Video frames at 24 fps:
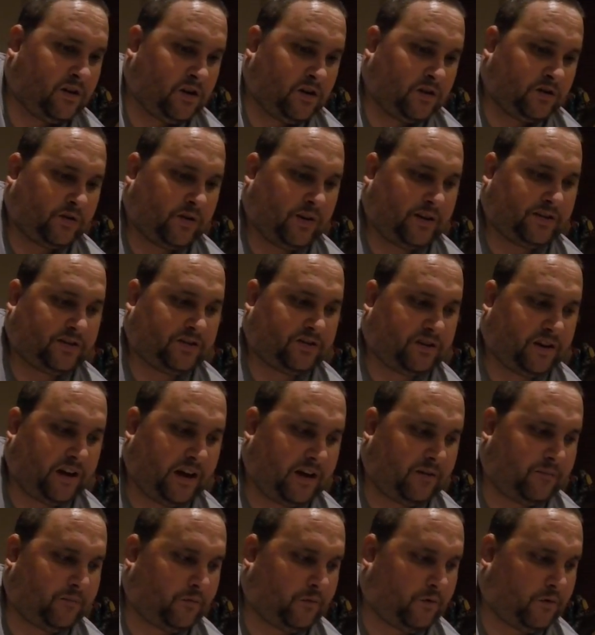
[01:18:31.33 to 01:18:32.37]
So I still
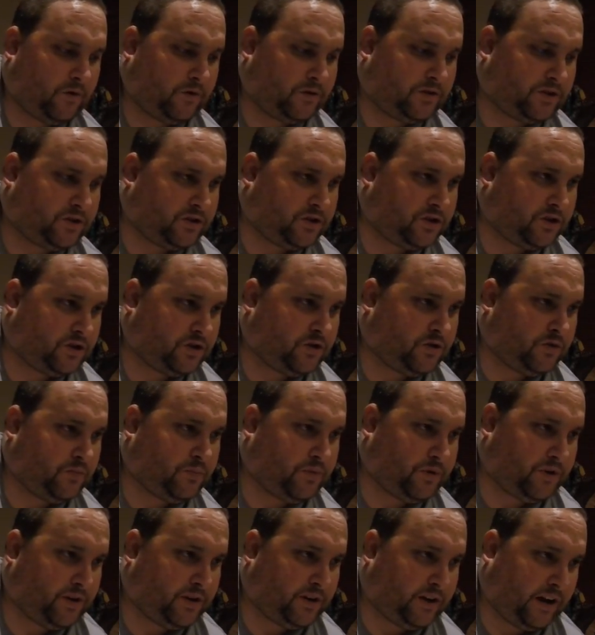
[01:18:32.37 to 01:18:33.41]
got more to do,
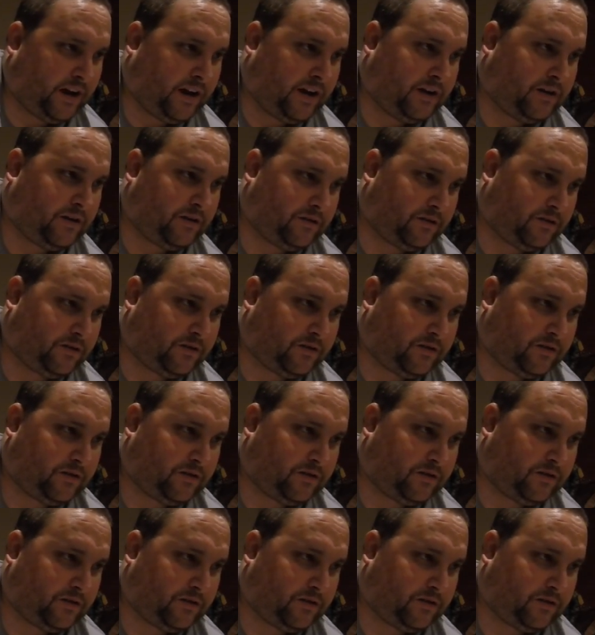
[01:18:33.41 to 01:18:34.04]
but I don't...